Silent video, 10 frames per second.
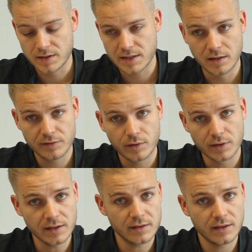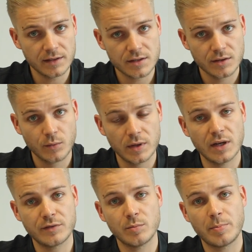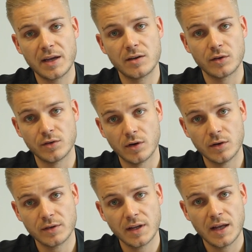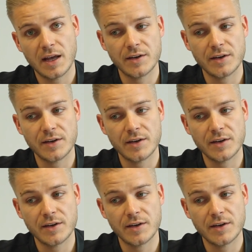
telephone, internet, when you have to pay it on your own